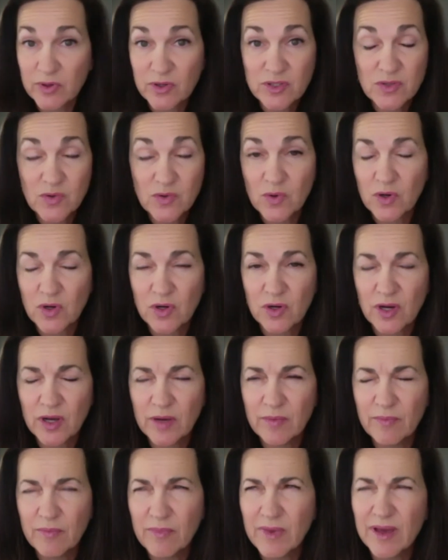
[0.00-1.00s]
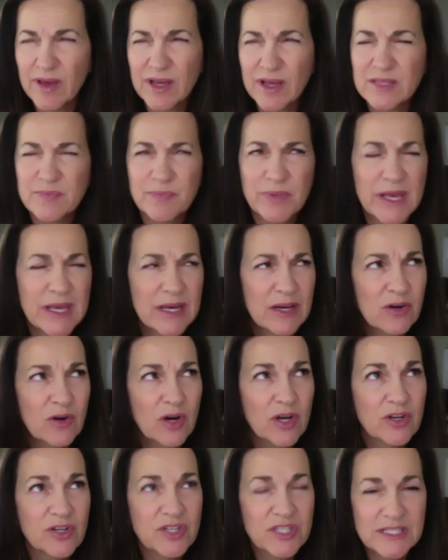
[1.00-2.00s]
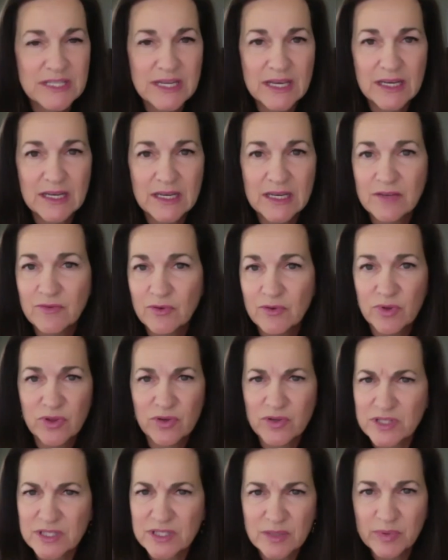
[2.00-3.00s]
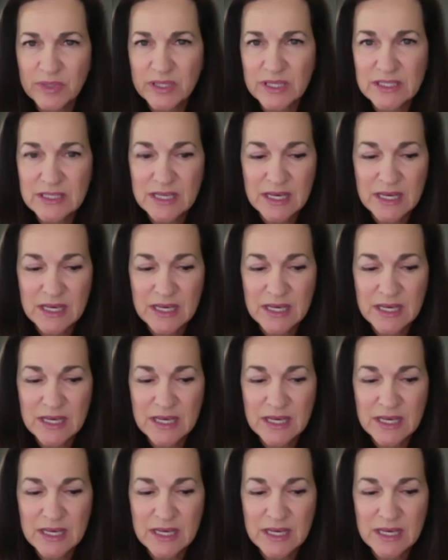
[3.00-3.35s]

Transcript: or explain it or understand it, even with her siblings,